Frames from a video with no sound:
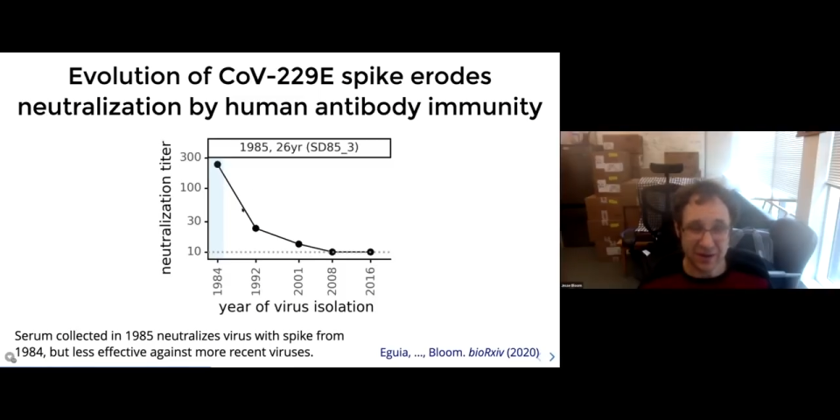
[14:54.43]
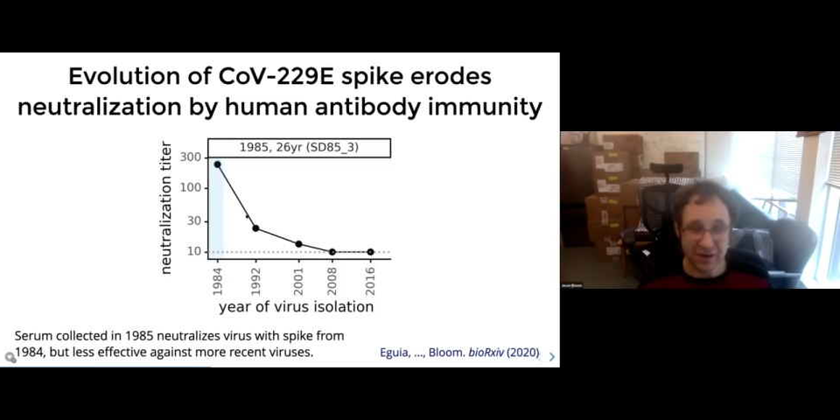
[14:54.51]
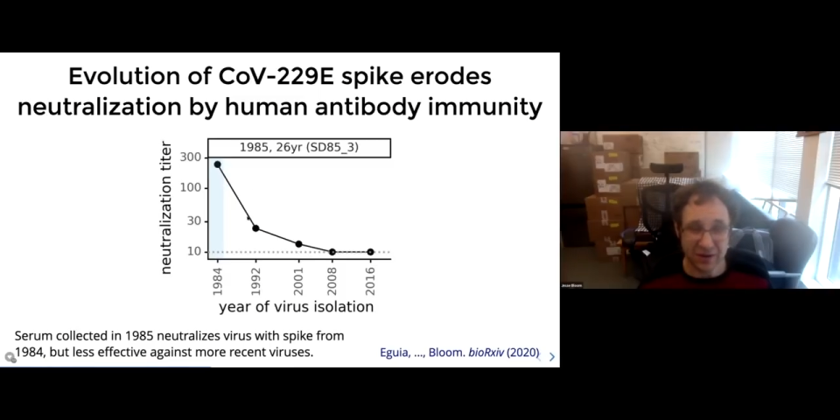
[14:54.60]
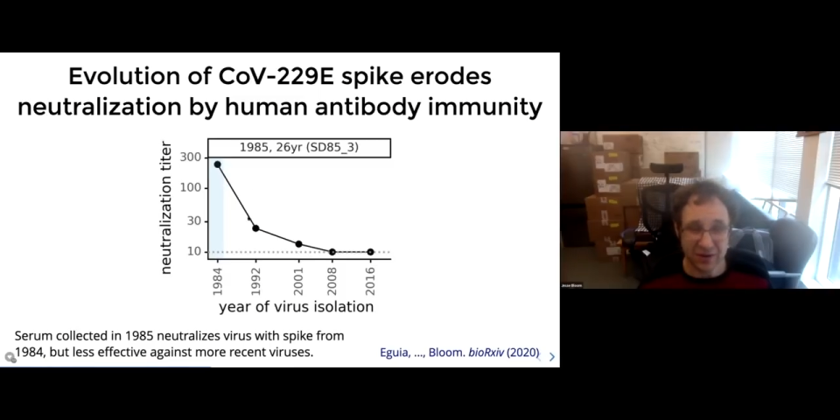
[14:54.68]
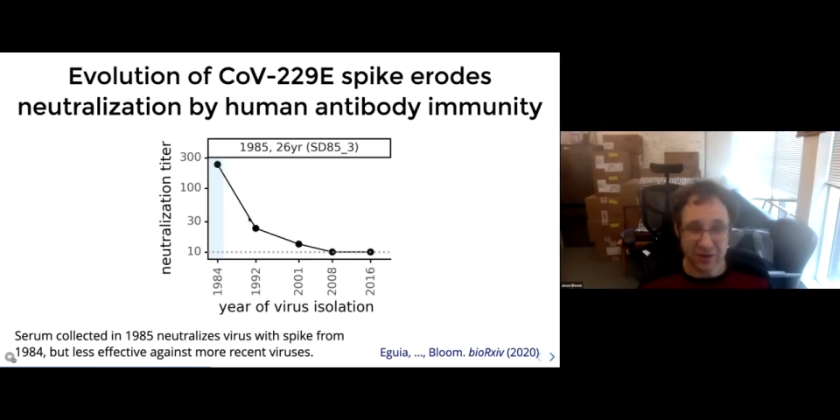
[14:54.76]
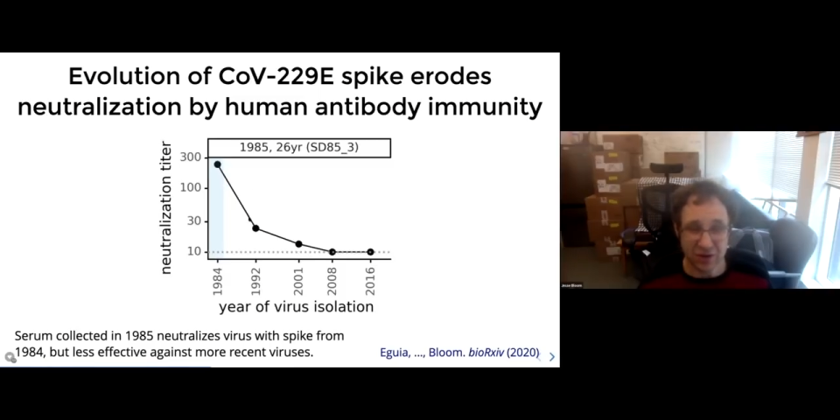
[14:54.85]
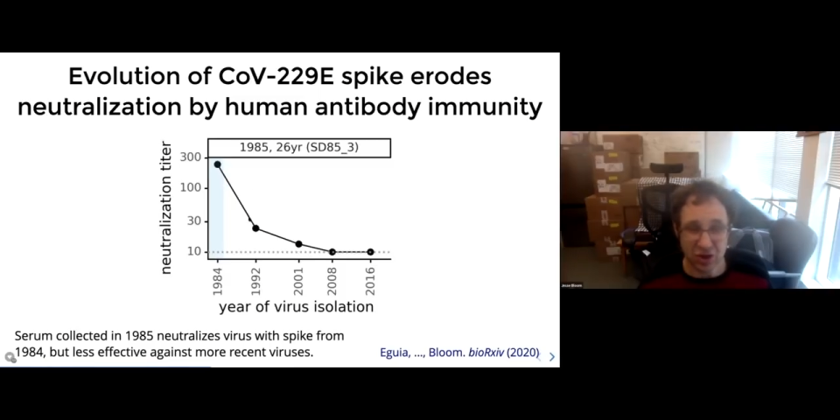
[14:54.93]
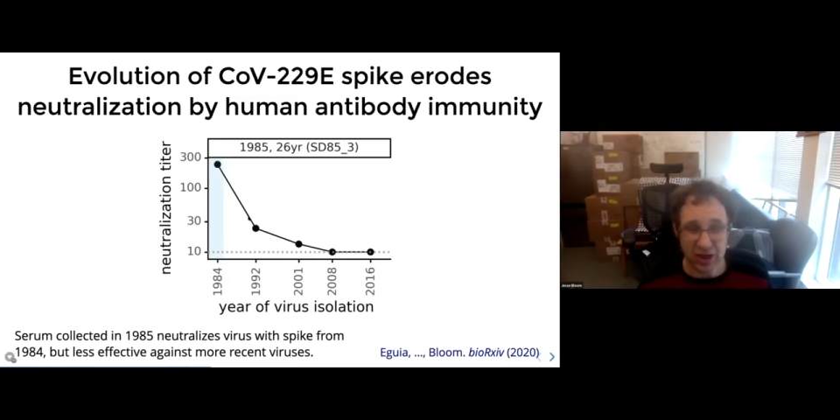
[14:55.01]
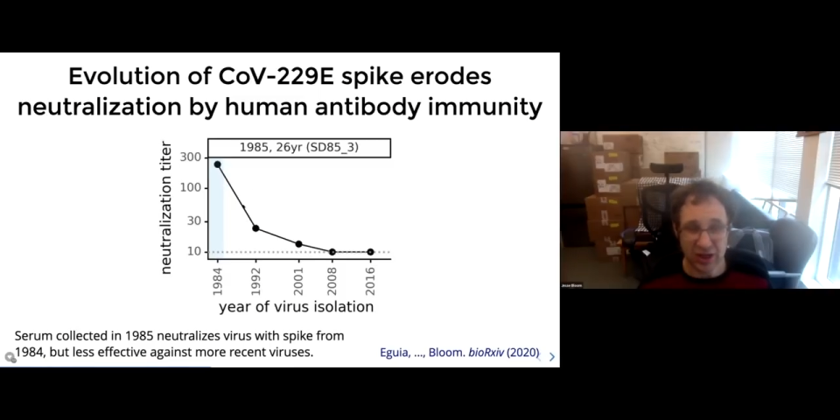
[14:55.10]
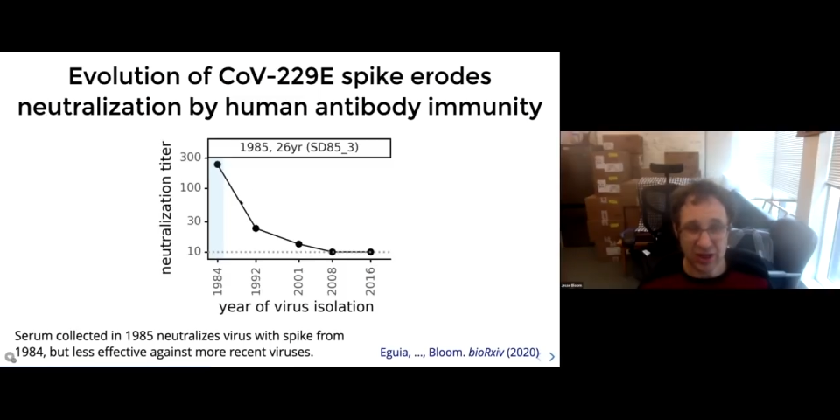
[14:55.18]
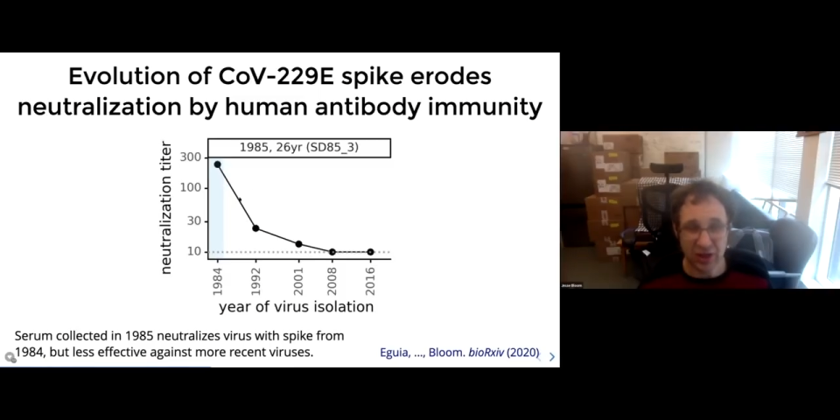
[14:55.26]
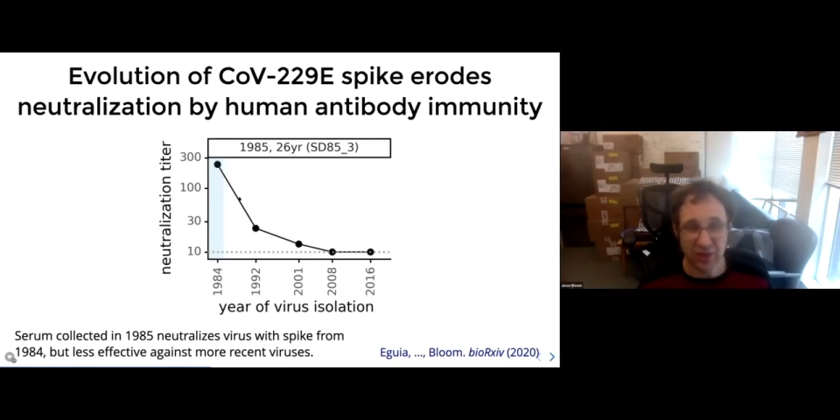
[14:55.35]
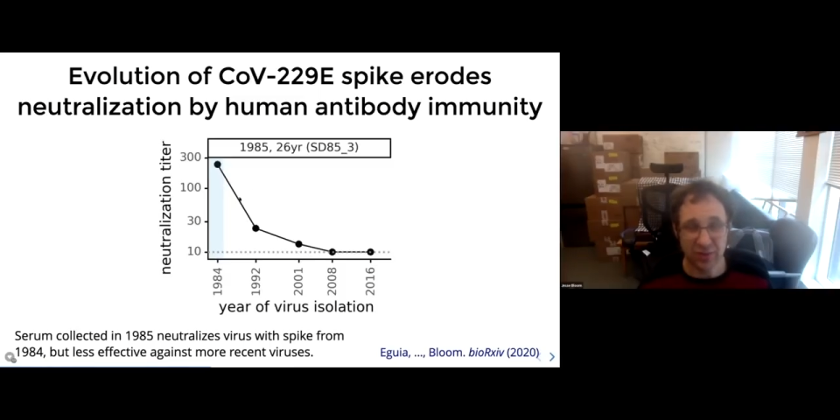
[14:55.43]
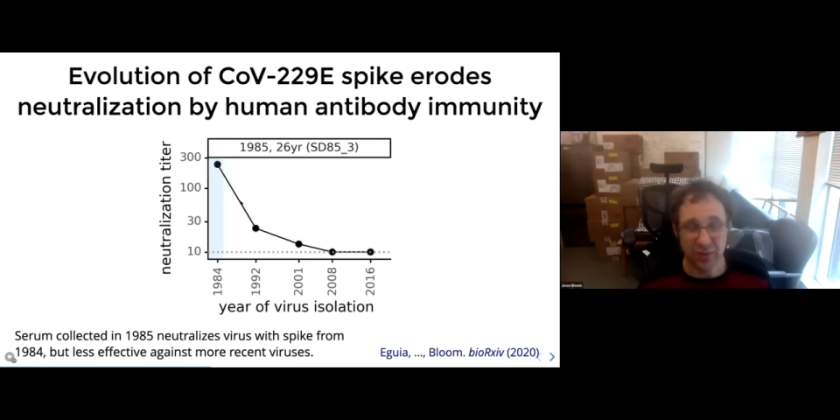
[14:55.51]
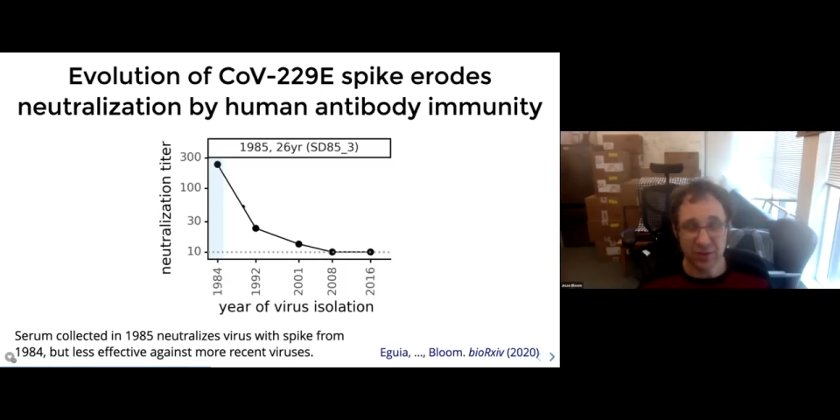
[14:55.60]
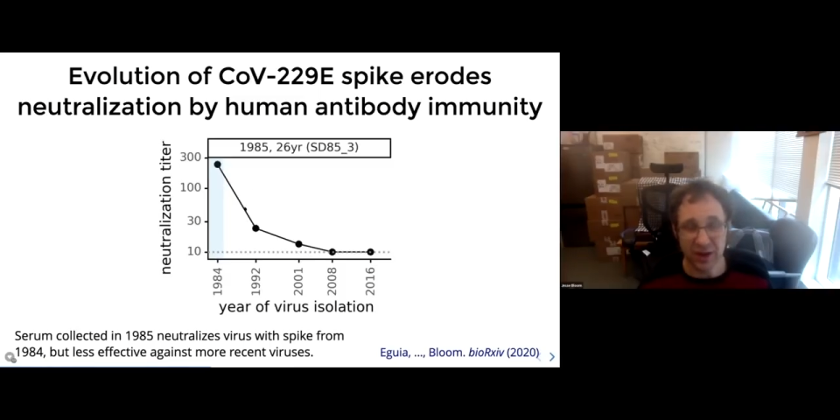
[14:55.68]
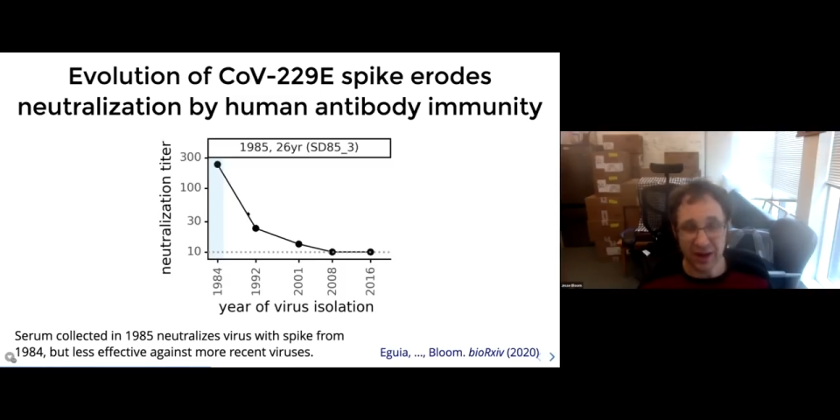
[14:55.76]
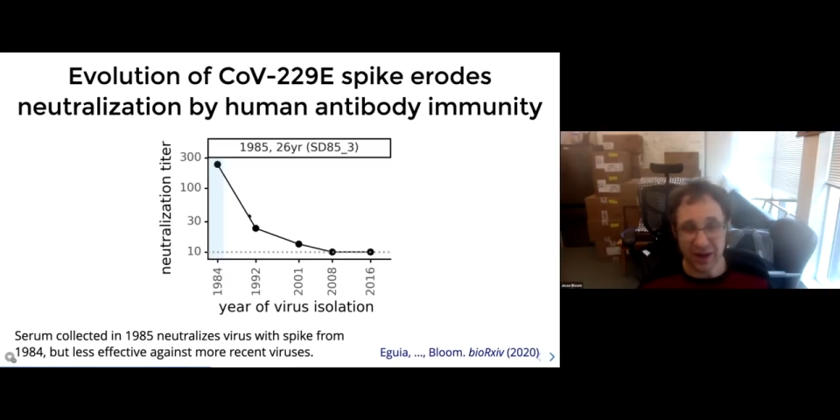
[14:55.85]
virus is changing
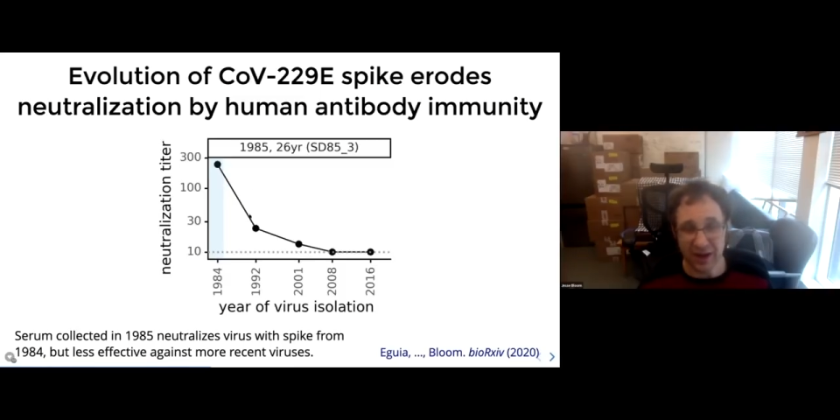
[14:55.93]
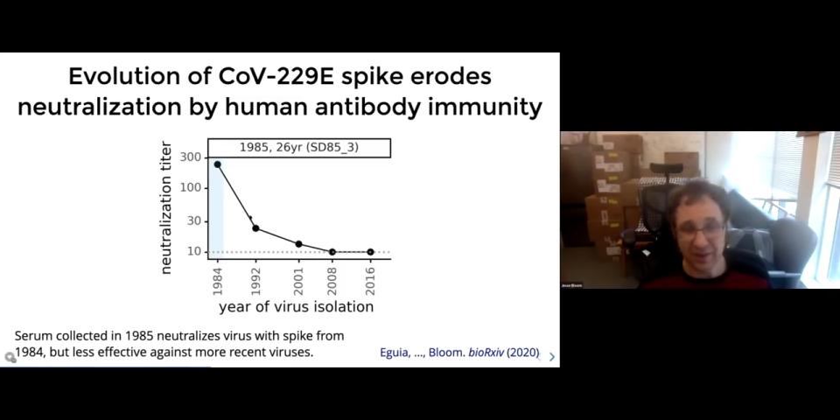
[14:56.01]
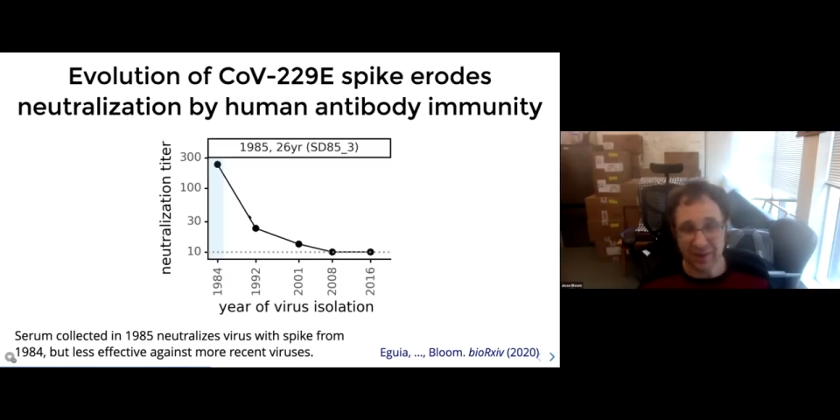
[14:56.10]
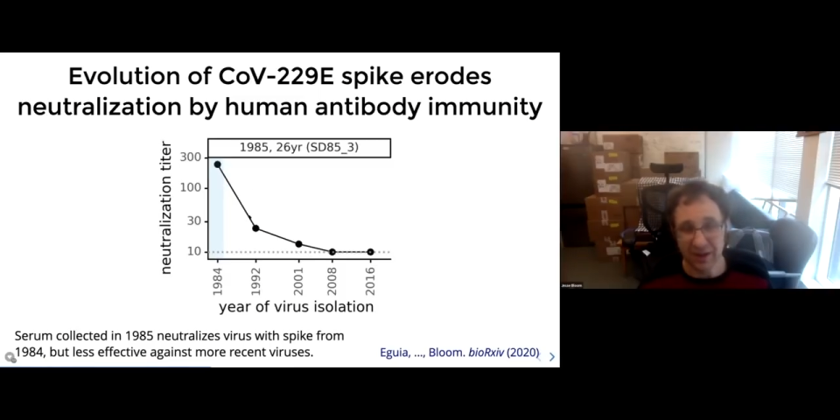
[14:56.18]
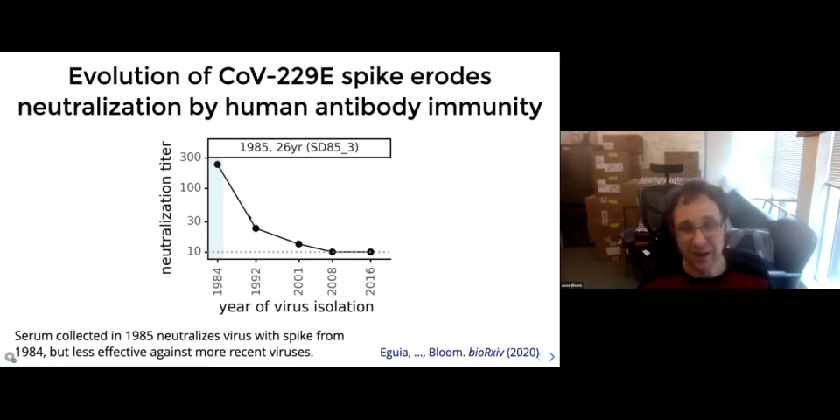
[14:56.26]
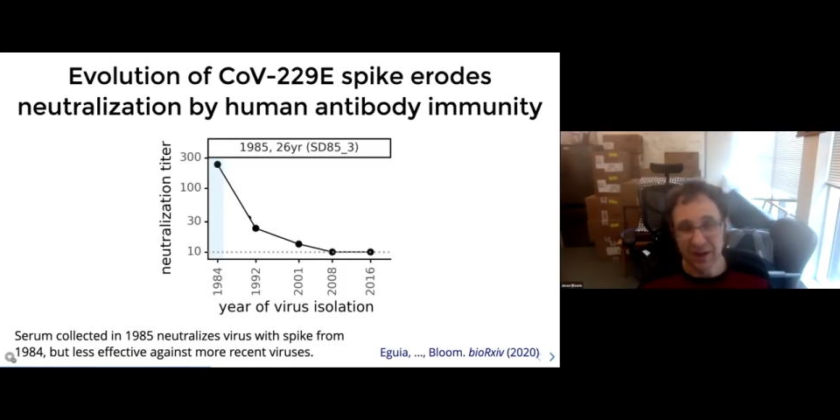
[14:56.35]
through time,